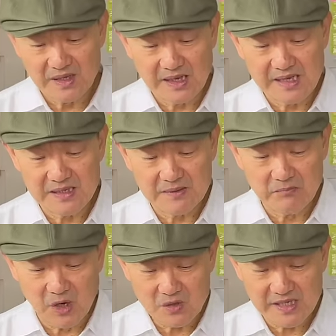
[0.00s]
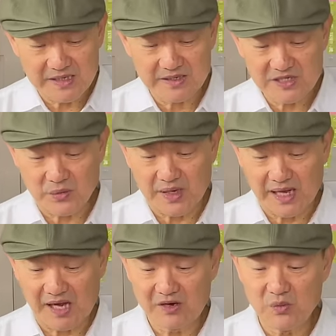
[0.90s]
In molding it this way,
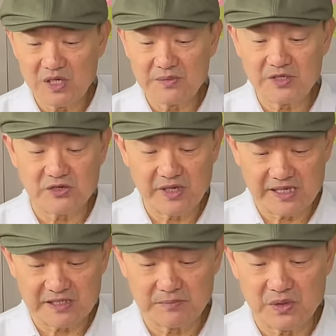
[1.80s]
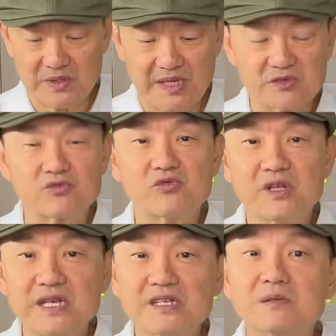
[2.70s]
R.M. Williams creates a boot that's
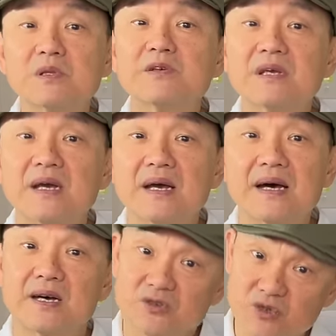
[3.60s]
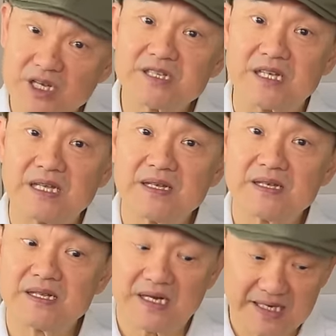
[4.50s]
reasonably dressy.
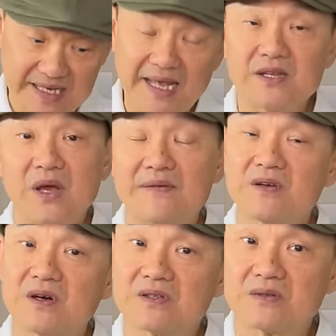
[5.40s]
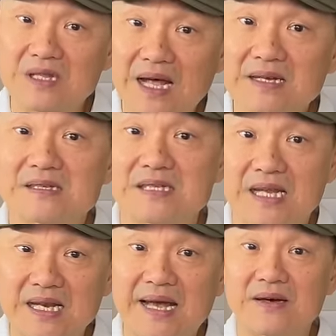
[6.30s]
You know, again, you haven't got lugs
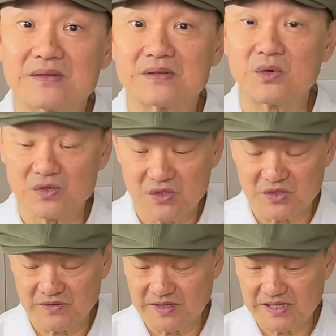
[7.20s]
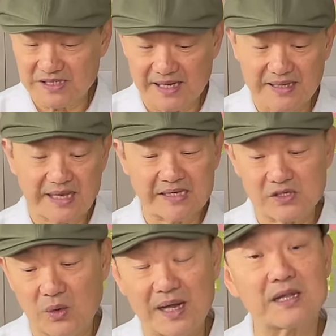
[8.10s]
sticking out and all sorts of things like that, and it's
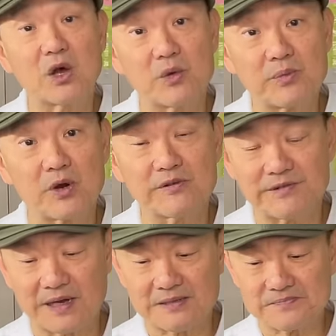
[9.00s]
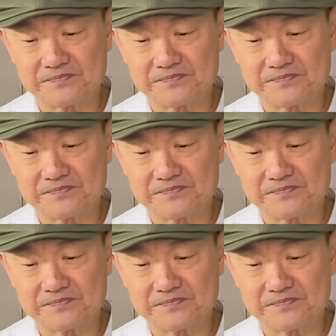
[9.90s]
quite low profile.